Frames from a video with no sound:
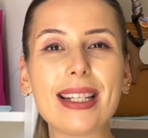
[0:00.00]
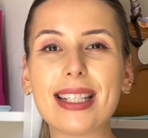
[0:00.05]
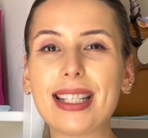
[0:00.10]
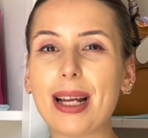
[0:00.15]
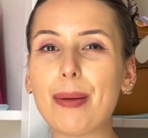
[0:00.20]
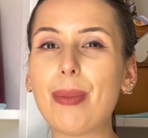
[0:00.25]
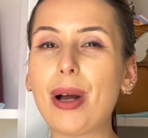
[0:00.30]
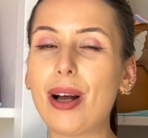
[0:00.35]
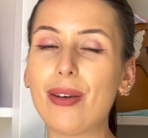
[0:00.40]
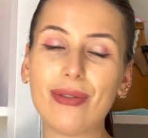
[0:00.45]

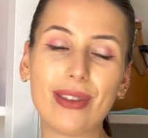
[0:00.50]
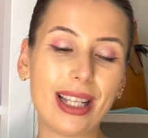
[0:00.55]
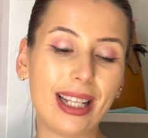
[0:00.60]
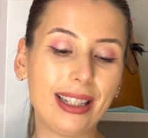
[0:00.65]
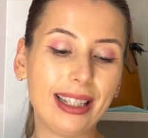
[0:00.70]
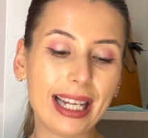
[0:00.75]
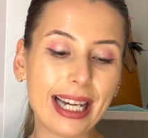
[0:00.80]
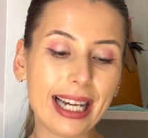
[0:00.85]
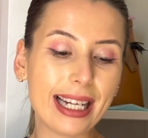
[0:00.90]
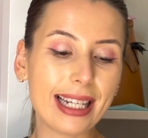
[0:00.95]
some of the
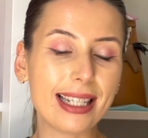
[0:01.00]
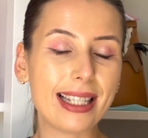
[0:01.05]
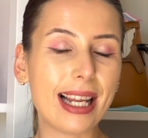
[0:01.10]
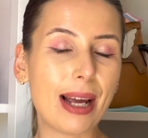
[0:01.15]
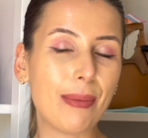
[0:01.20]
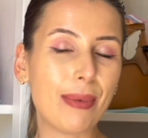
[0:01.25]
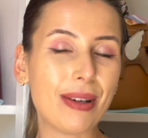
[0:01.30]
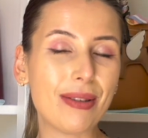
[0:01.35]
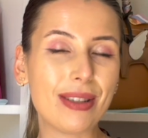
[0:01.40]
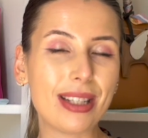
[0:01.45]
leaks
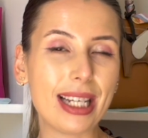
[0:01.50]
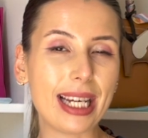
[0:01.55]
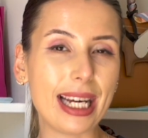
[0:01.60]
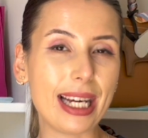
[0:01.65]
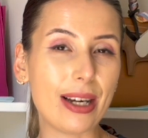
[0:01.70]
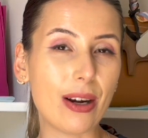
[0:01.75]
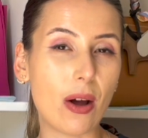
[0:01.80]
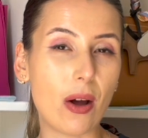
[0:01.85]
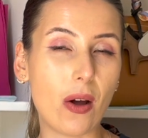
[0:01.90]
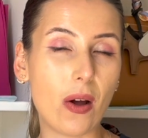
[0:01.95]
that we've
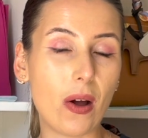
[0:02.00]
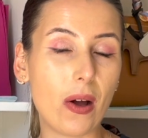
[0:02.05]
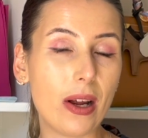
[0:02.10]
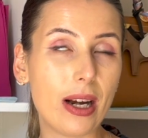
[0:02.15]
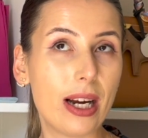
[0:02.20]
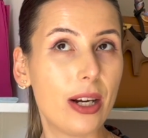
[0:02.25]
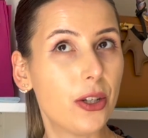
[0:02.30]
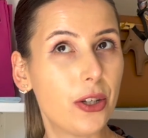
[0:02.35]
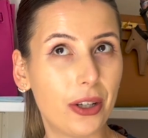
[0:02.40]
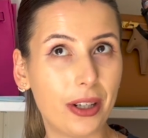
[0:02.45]
seen
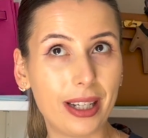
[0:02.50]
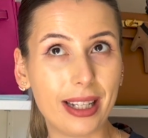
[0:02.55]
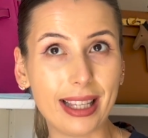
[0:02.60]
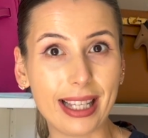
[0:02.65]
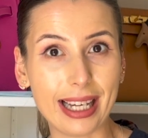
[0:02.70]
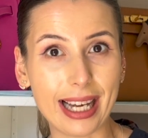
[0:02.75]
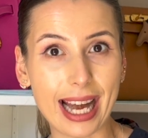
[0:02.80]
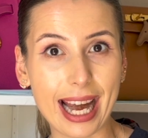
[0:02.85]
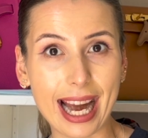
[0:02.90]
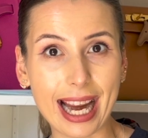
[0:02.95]
on
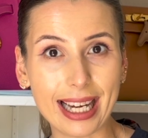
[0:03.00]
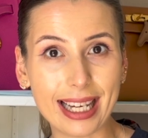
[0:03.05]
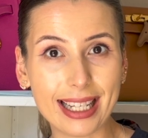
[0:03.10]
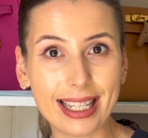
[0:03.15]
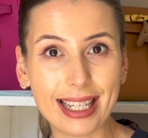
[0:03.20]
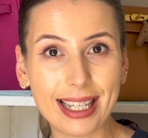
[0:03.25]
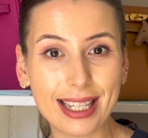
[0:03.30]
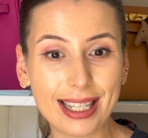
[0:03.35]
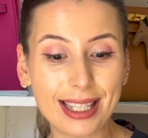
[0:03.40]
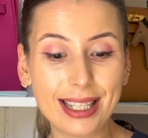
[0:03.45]
Jonathan
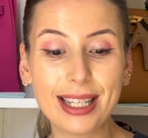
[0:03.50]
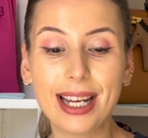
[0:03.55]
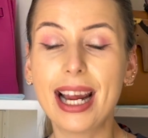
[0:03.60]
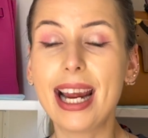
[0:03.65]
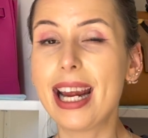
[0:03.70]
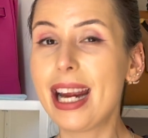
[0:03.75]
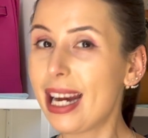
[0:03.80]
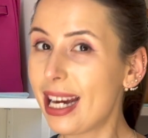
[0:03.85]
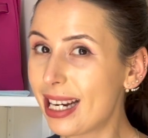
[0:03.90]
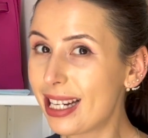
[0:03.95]
Anderson's
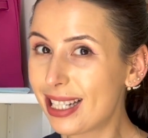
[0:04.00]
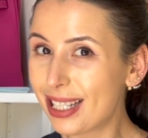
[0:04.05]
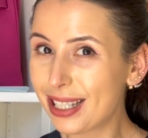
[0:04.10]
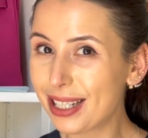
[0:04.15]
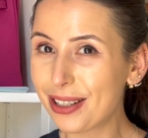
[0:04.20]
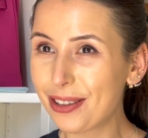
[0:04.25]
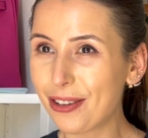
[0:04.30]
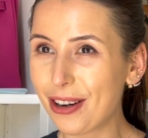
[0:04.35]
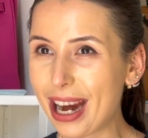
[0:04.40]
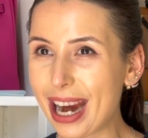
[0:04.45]

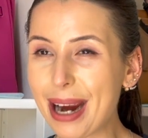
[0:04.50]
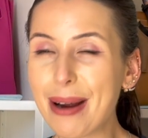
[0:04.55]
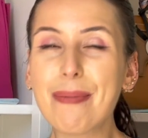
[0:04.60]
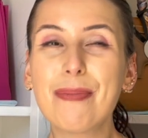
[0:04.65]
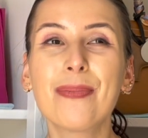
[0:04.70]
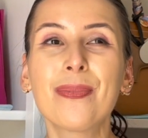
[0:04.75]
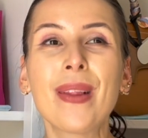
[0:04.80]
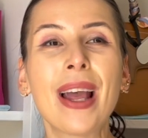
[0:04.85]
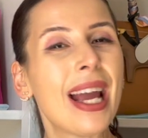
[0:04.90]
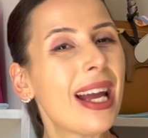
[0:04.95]
Instagram.
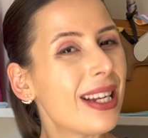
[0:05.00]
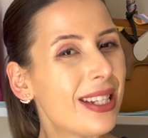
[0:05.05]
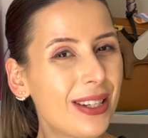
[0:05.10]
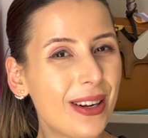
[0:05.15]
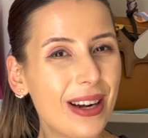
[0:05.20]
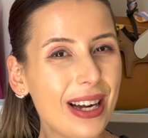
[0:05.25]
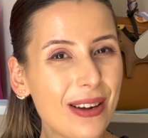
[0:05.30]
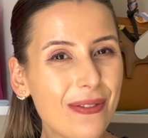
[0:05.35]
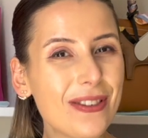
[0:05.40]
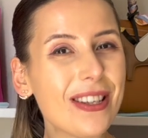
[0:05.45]
So
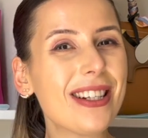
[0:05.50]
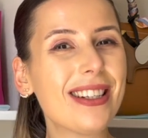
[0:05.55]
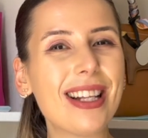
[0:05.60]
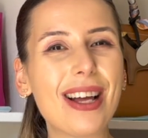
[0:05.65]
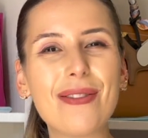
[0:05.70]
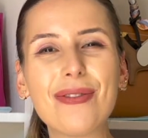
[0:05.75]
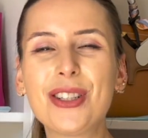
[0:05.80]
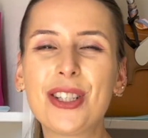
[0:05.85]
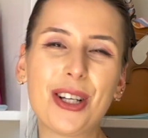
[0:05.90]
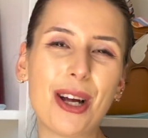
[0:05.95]
if you
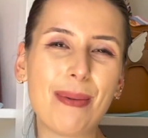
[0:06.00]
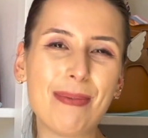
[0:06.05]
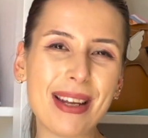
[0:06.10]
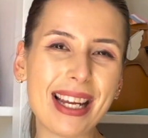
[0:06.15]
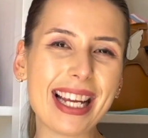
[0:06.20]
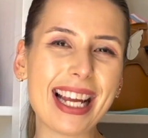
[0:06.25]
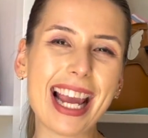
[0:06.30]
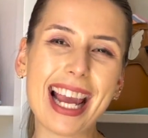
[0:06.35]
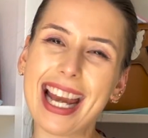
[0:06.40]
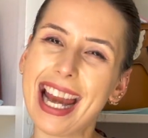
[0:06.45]
love
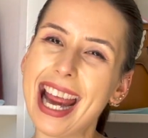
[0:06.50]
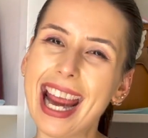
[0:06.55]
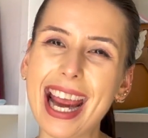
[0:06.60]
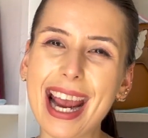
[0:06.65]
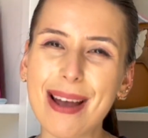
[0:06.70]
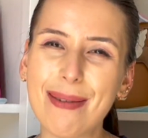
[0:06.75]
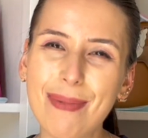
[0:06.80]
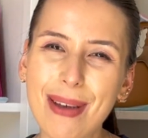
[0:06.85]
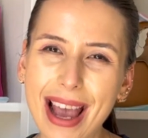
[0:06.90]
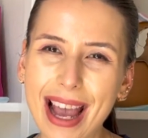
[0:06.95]
shopping and
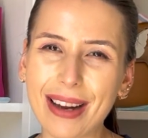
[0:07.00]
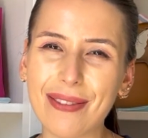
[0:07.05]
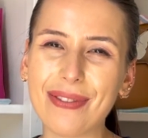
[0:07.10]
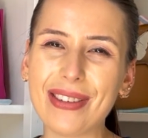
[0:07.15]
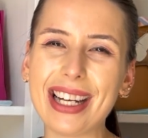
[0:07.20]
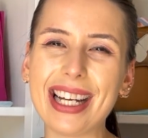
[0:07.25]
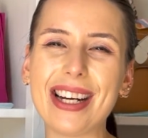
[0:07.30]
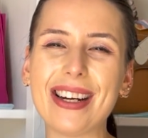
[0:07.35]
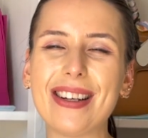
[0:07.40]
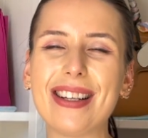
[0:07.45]
handbag
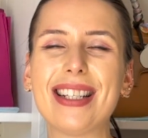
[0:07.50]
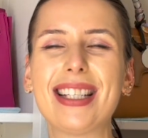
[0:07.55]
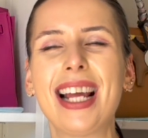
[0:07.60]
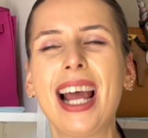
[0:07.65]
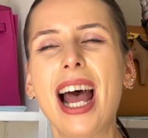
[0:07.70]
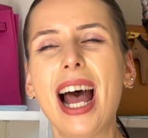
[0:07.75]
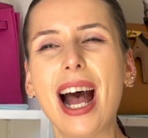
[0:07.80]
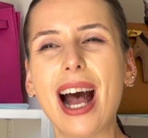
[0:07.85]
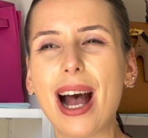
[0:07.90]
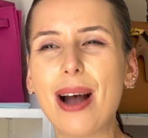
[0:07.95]
videos,
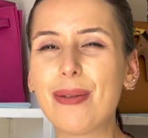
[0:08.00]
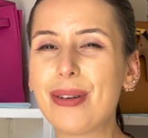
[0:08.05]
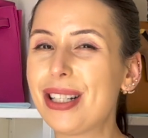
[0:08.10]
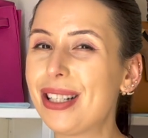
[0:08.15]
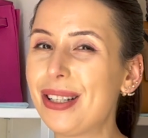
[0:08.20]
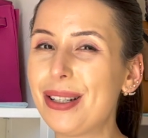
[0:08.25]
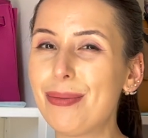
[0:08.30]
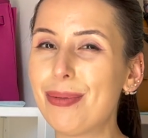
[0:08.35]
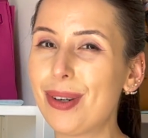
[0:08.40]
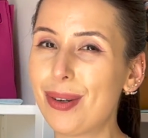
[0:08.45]
I would
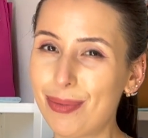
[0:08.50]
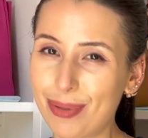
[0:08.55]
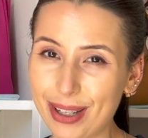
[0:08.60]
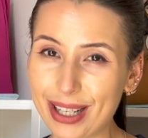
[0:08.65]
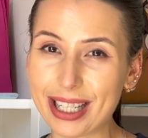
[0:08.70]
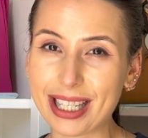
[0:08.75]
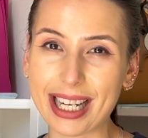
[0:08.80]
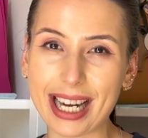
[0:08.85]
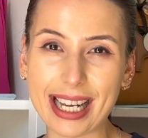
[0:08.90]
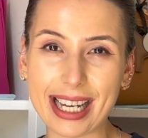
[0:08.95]
super
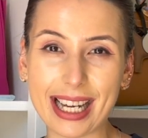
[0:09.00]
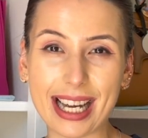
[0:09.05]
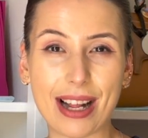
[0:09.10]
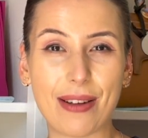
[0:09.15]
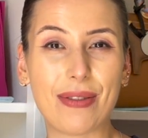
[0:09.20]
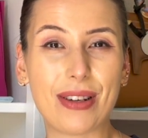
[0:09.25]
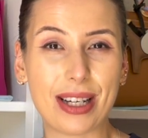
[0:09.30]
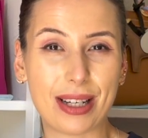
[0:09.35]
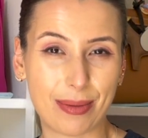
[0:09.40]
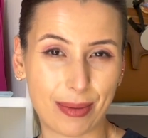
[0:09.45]
appreciate it
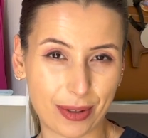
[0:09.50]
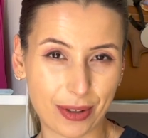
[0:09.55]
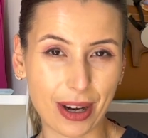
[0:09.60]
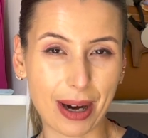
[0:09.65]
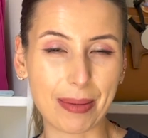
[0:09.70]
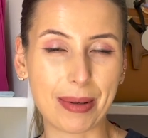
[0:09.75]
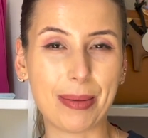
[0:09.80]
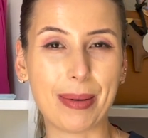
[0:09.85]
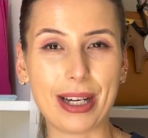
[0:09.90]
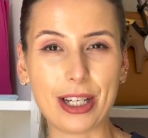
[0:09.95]
if you
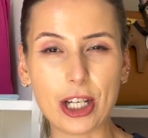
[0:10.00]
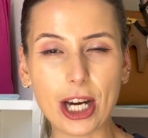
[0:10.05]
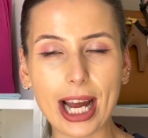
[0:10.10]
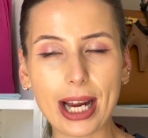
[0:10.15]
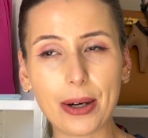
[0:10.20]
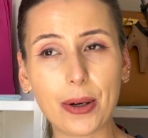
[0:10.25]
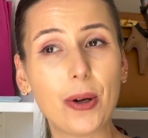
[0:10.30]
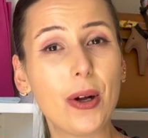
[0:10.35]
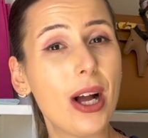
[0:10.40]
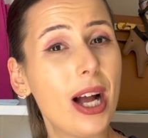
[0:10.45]
subscribe to my
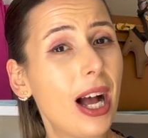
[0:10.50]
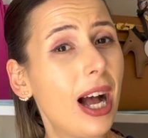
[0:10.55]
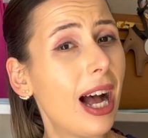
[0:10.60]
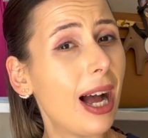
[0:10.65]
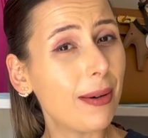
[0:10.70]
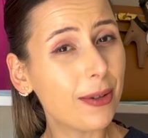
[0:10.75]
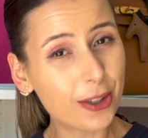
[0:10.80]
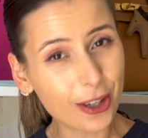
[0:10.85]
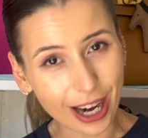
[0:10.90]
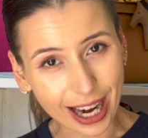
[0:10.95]
channel.
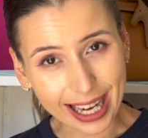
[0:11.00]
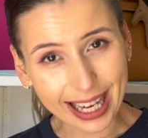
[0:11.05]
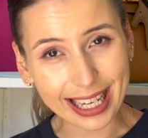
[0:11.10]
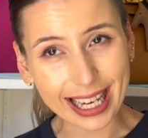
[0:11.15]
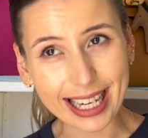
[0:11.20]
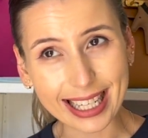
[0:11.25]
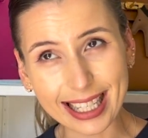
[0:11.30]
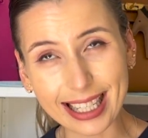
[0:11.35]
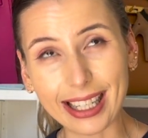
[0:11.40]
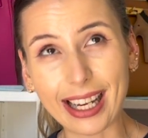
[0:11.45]
I'm trying to
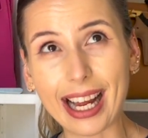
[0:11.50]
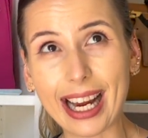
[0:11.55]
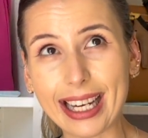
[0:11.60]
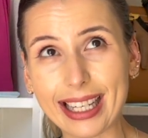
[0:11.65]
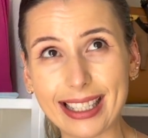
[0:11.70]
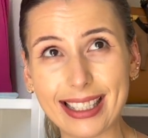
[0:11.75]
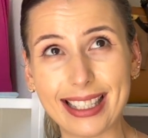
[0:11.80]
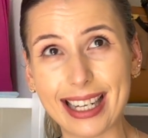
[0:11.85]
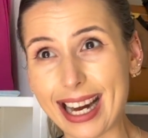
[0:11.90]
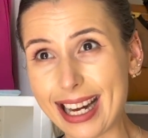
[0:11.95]
get to
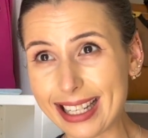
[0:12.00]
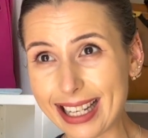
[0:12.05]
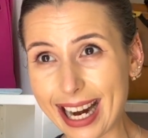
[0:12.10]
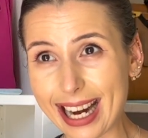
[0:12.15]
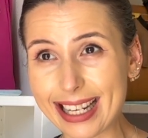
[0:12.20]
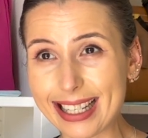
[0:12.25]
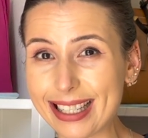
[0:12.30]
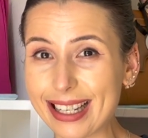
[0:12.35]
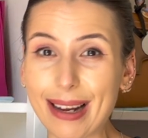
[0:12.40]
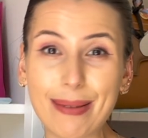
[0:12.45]
like
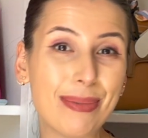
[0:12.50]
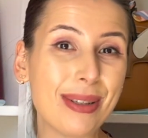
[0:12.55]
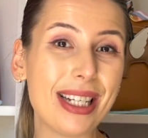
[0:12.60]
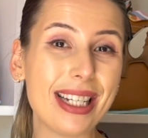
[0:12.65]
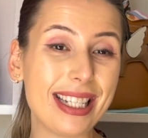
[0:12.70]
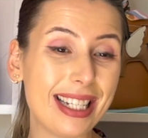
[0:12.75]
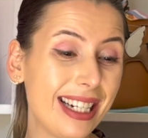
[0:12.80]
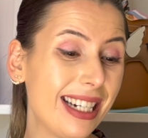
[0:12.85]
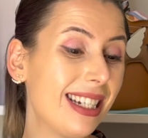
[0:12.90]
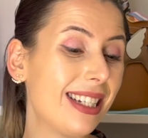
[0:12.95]
10k subs
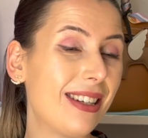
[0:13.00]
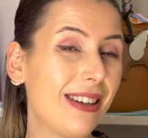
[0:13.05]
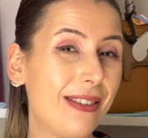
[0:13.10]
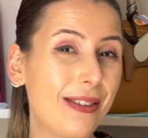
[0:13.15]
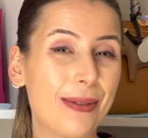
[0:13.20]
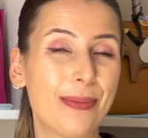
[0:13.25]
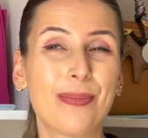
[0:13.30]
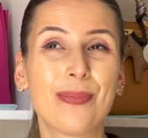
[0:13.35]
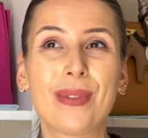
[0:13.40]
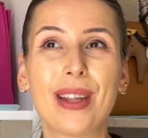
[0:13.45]
this year,
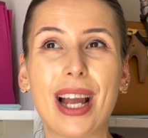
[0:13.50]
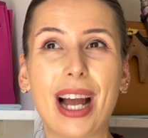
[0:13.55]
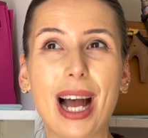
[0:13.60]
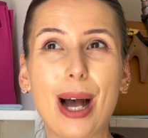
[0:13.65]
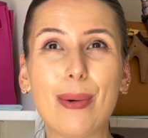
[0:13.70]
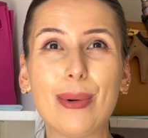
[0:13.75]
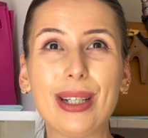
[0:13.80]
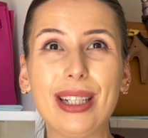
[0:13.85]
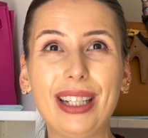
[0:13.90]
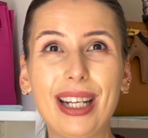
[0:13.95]
so
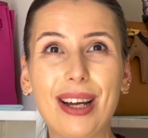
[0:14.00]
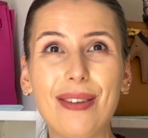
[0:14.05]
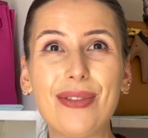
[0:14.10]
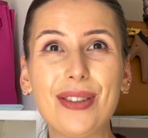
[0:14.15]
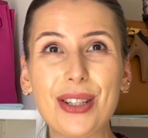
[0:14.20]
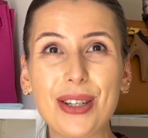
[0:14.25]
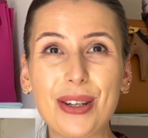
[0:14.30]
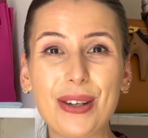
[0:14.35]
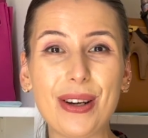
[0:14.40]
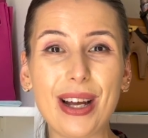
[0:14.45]
I would love
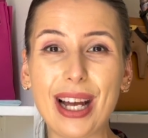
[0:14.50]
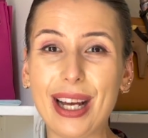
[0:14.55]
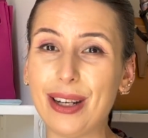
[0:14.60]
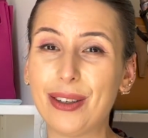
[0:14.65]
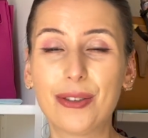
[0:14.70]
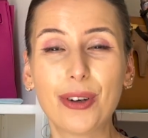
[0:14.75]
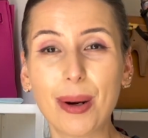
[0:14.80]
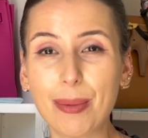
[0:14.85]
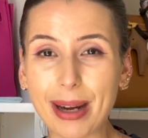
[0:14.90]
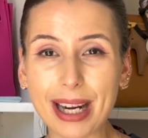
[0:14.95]
to uh,
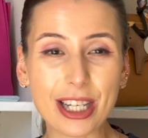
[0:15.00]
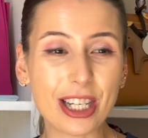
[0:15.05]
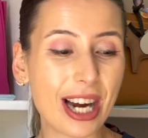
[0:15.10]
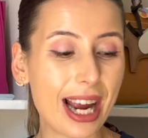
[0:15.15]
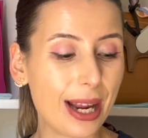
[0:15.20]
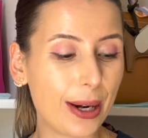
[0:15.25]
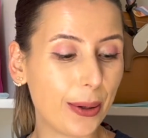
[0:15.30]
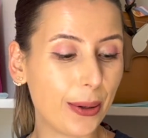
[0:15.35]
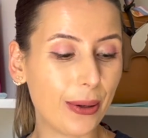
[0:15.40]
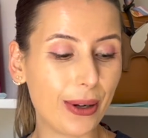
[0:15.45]
grow my
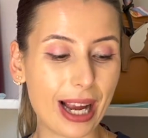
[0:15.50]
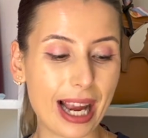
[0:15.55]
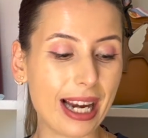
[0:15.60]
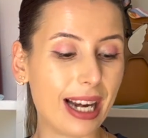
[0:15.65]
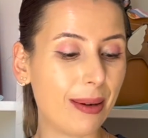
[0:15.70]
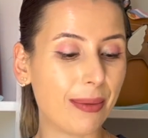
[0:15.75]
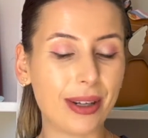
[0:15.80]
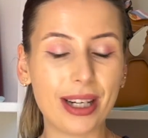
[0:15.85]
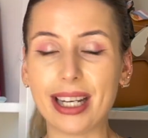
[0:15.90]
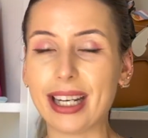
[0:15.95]
channel and
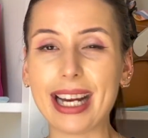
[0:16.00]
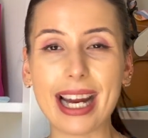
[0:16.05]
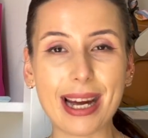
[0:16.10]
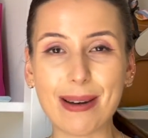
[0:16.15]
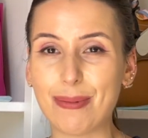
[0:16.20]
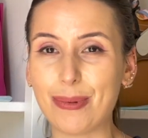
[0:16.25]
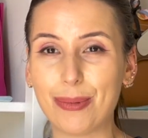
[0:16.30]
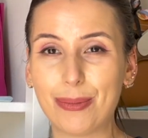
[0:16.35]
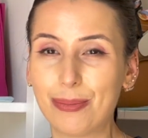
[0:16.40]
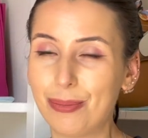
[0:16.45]
I'm going to keep